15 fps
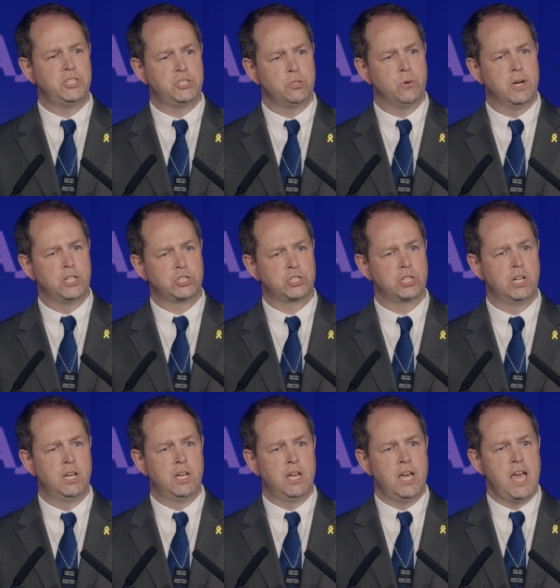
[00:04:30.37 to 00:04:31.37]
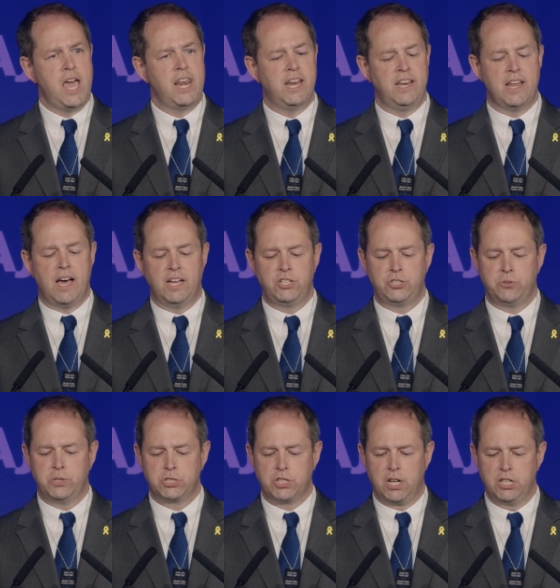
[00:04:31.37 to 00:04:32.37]
Jewish in a non
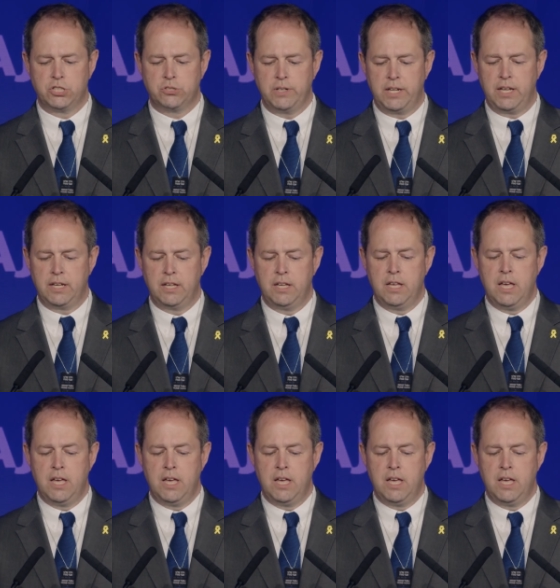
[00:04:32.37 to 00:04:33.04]
Jewish country.